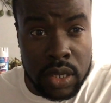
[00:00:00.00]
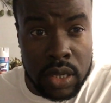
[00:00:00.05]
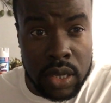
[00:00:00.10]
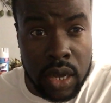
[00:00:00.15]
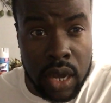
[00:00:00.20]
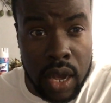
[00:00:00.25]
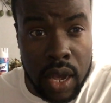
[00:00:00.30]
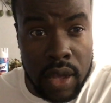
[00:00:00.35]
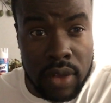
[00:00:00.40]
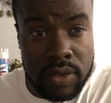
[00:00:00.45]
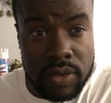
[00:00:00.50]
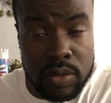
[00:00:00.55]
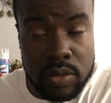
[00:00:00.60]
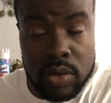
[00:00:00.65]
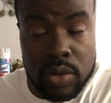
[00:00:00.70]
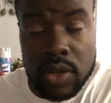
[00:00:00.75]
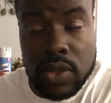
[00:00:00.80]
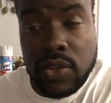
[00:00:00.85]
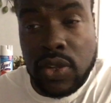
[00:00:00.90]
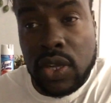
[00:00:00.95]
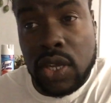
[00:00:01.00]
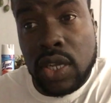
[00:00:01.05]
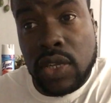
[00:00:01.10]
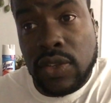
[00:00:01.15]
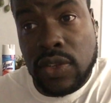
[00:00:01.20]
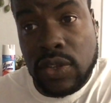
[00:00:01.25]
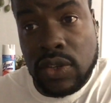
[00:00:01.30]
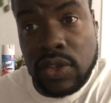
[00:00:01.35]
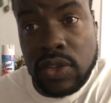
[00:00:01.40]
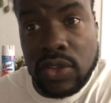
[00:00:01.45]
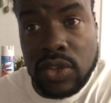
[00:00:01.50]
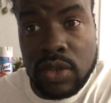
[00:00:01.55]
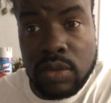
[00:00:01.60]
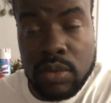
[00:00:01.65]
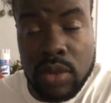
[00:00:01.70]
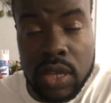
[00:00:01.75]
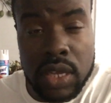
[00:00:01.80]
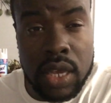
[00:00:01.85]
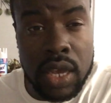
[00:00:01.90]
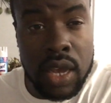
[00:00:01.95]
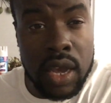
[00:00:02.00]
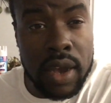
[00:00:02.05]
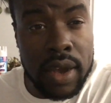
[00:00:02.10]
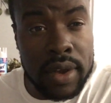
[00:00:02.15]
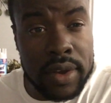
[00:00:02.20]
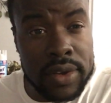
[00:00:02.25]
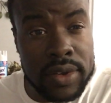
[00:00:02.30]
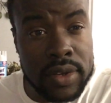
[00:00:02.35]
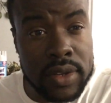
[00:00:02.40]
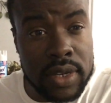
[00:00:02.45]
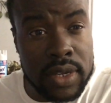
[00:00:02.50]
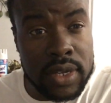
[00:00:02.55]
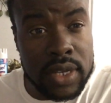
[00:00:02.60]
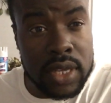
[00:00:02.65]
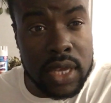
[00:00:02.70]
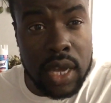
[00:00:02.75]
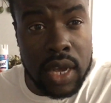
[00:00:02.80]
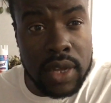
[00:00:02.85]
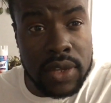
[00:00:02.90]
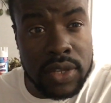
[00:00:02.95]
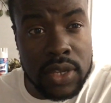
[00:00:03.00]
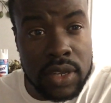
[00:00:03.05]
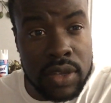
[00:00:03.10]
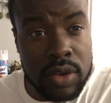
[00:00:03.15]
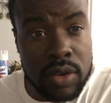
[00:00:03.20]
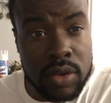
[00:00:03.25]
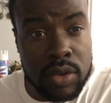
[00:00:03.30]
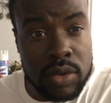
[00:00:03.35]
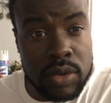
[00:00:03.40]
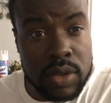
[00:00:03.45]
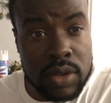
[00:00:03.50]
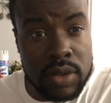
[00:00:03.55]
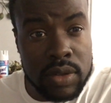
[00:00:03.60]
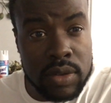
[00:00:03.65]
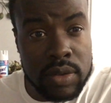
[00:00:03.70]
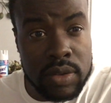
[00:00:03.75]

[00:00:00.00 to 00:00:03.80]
Because once you get citizenship, then can't take you out.